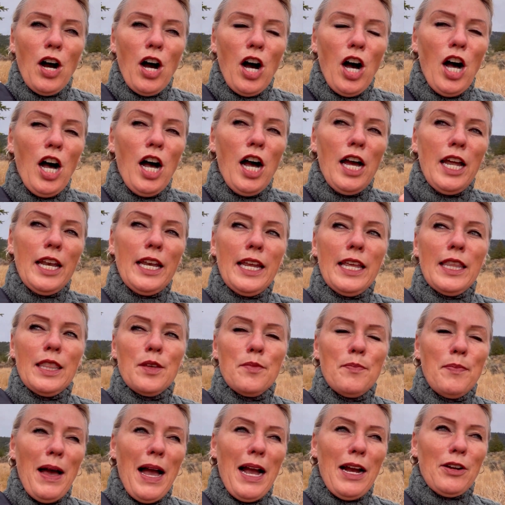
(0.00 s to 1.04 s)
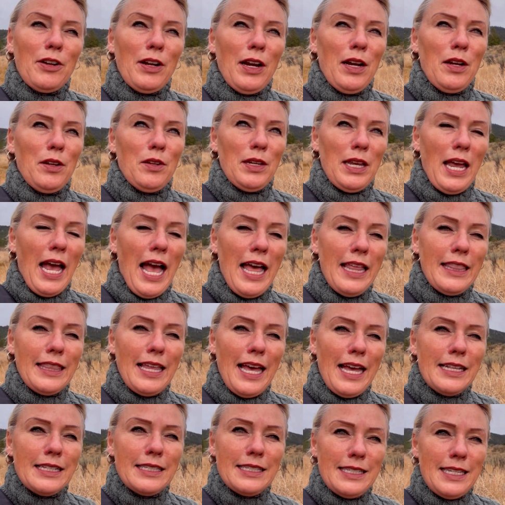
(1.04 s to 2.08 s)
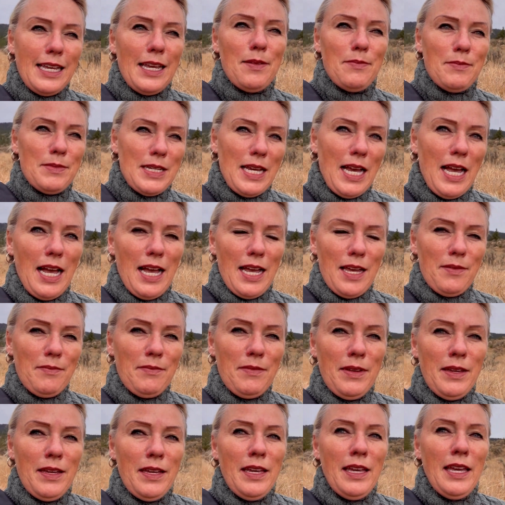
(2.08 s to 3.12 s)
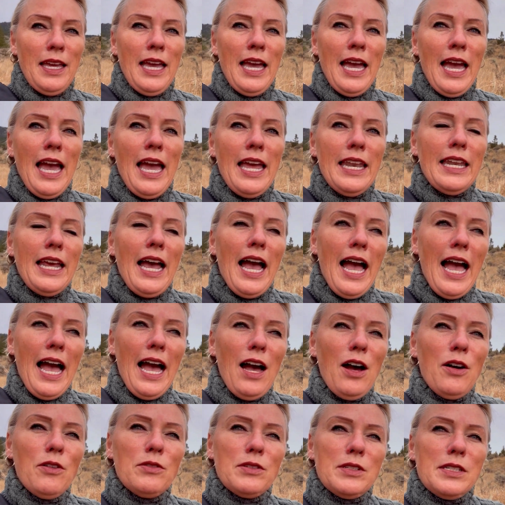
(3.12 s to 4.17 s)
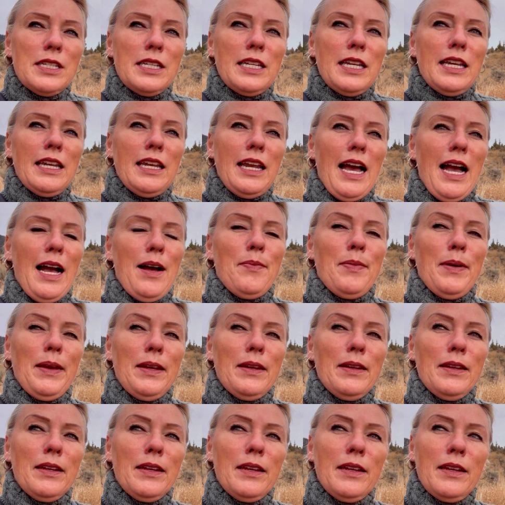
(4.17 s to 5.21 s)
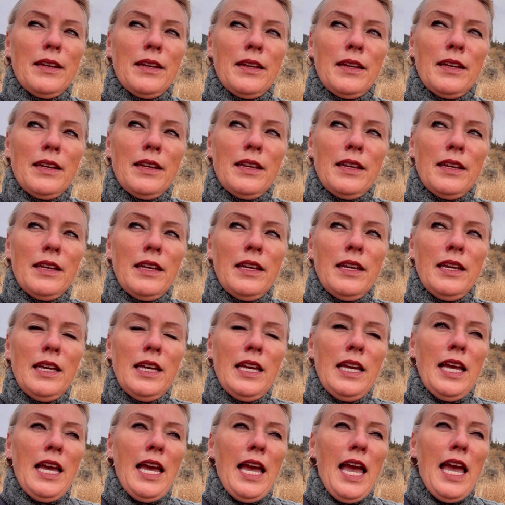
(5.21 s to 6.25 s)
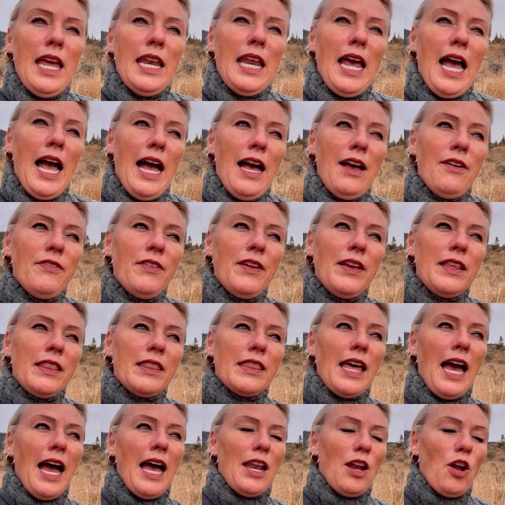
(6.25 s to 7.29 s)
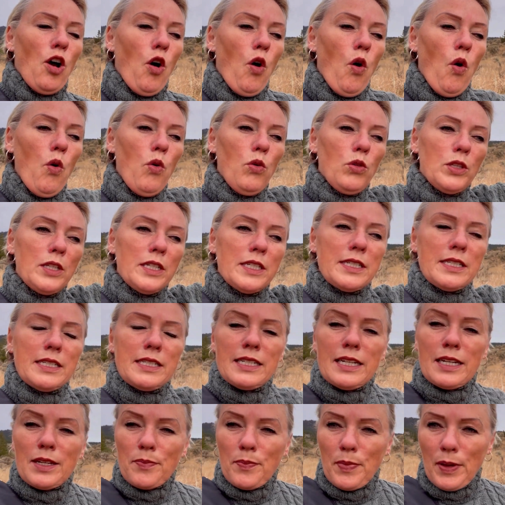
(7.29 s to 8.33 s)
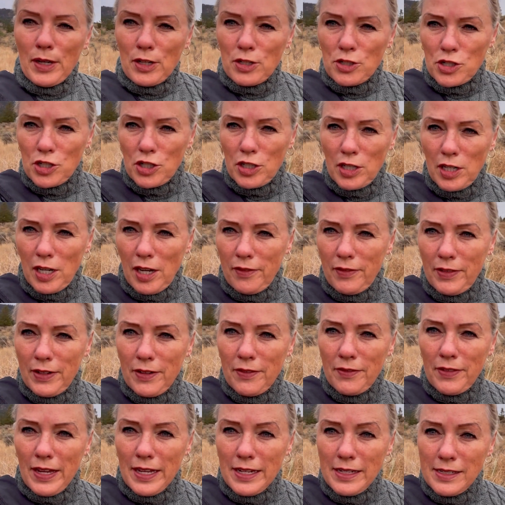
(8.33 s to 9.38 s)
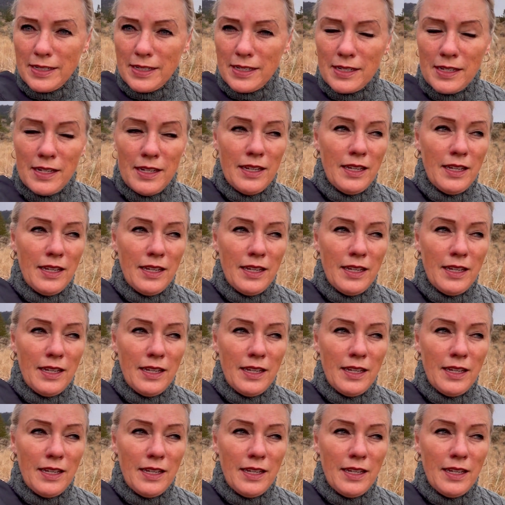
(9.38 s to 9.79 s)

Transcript: on in the background at that same time? And how did it happen? And having that holistic picture of an event